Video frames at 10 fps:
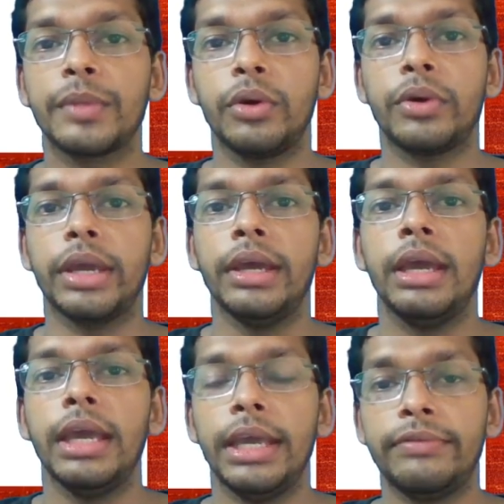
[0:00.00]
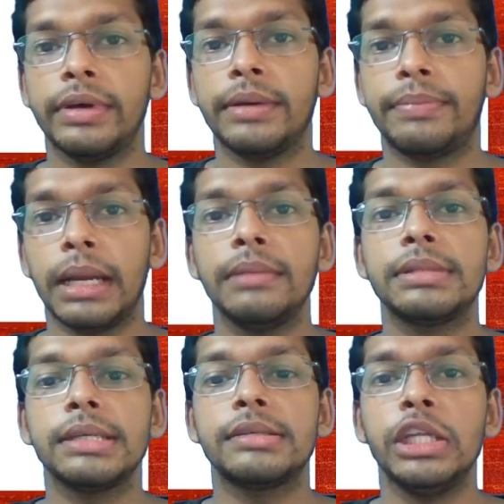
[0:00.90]
Okay, if the
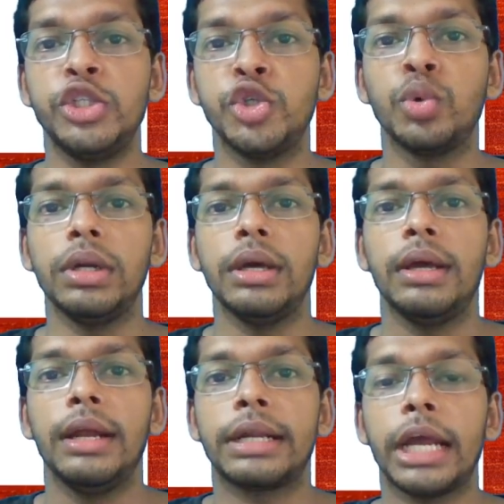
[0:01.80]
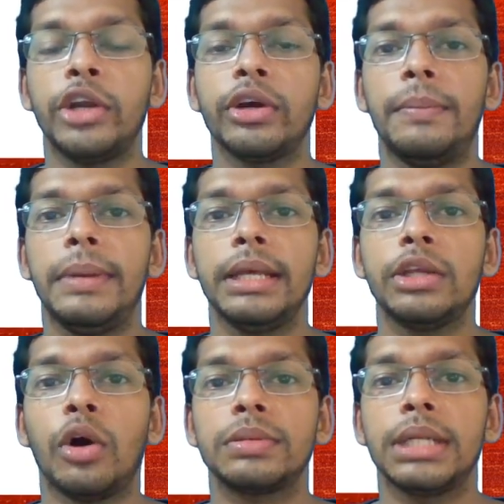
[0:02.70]
prelims is in June, try to complete
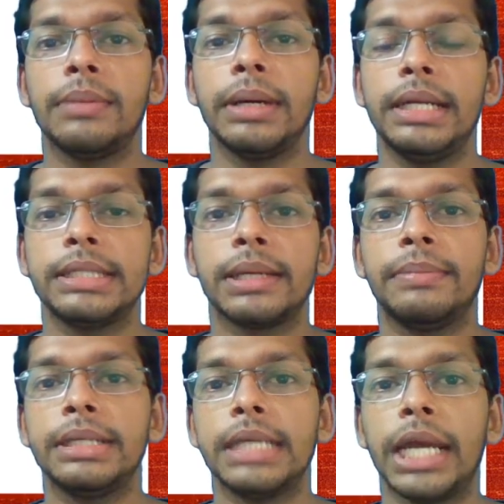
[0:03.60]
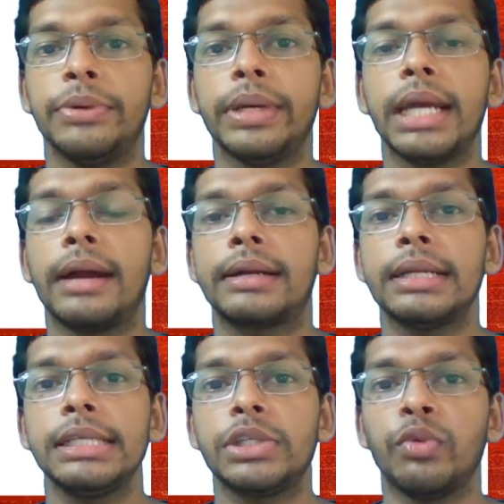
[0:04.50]
the optional by December, January at
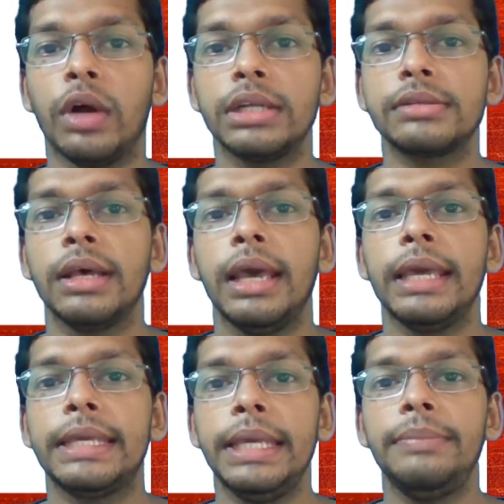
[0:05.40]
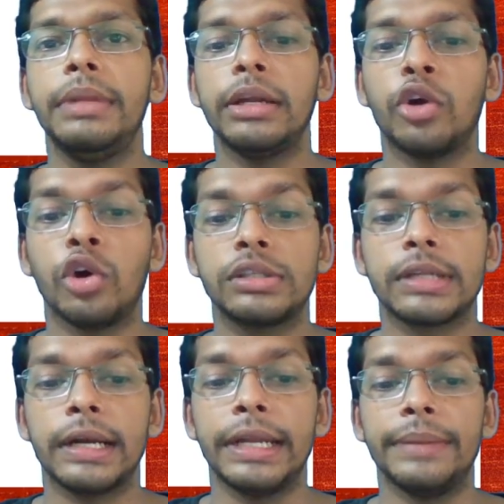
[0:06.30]
least once. Keep the notes
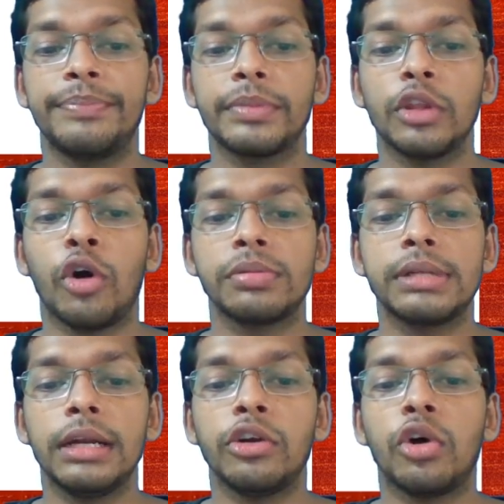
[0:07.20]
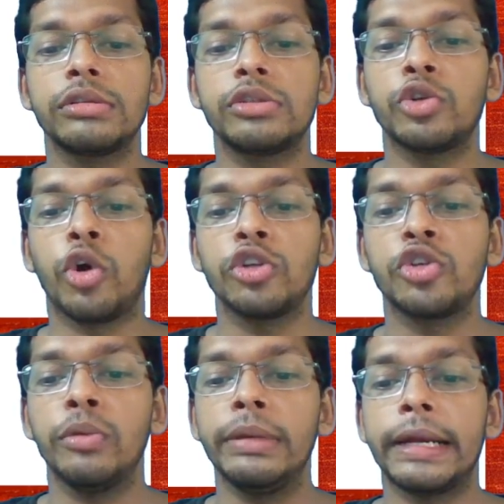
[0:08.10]
ready. The optional notes should
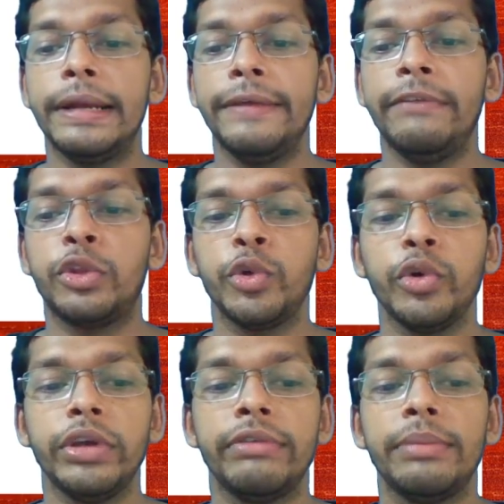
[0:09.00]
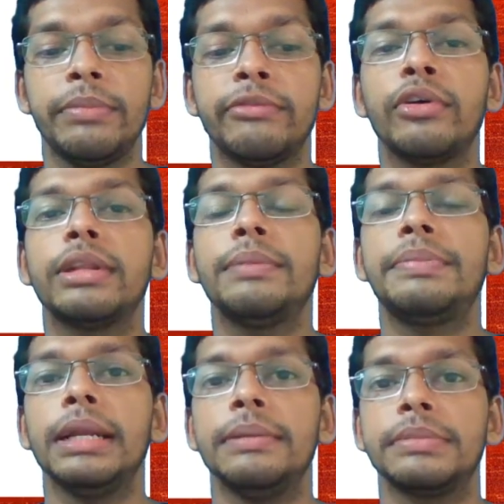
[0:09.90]
also be ready with you even before the
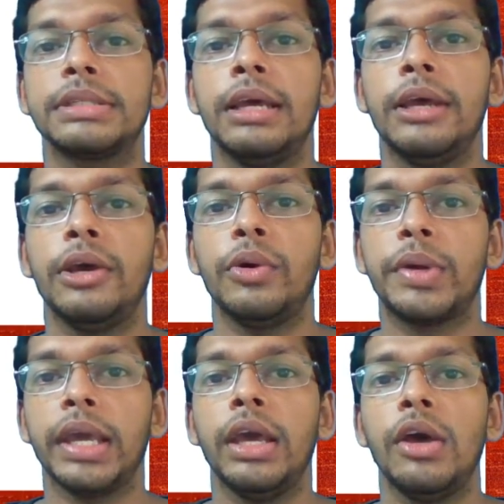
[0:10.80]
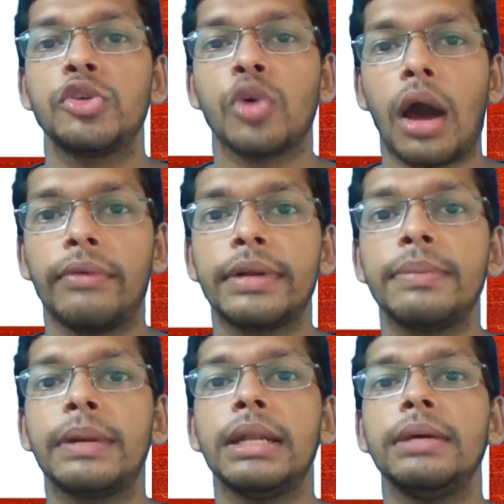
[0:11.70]
prelims. Okay, so after
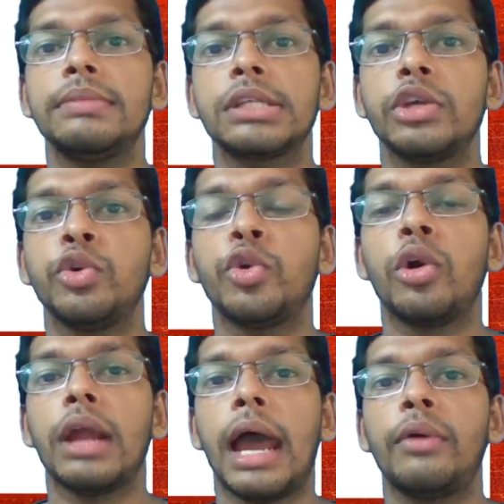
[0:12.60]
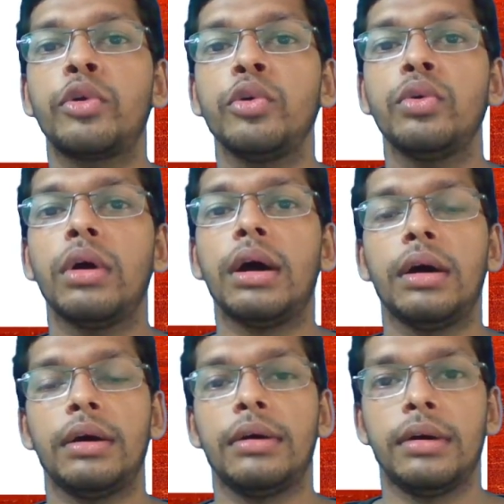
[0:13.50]
prelims, you don't have to
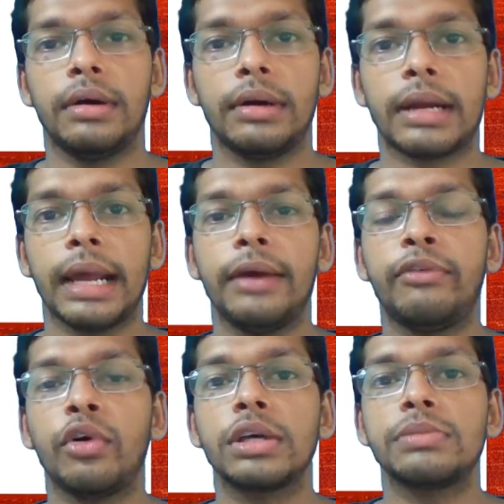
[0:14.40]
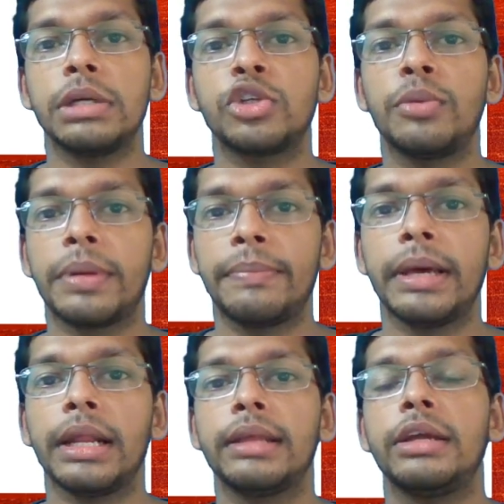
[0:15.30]
focus much on
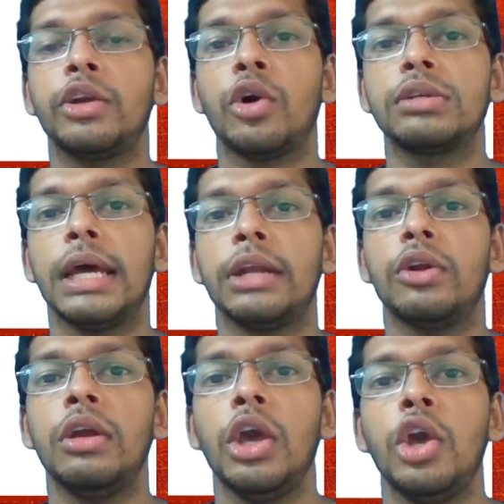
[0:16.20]
preparing the notes and all.